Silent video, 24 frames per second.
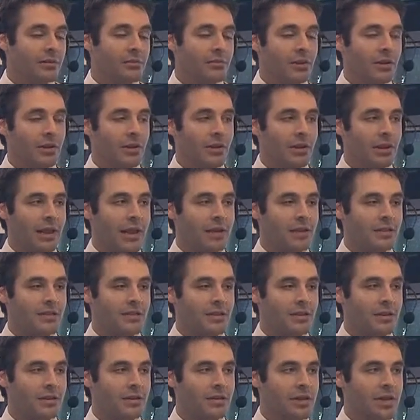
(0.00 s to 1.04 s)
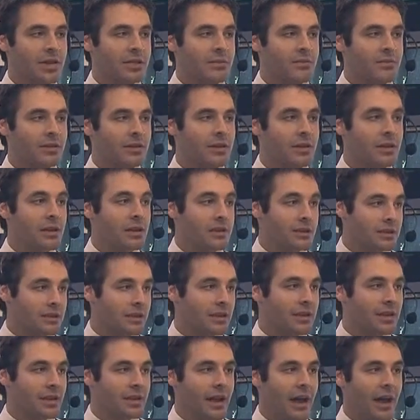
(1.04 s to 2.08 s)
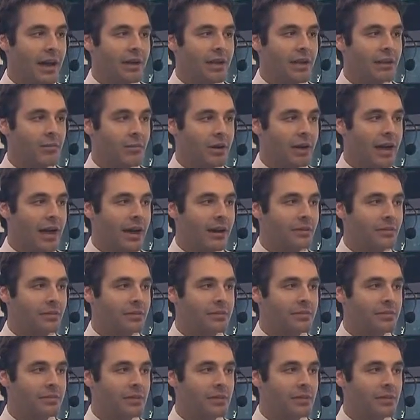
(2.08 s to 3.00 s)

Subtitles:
middle of last year, and that's when Sonny and Aki went out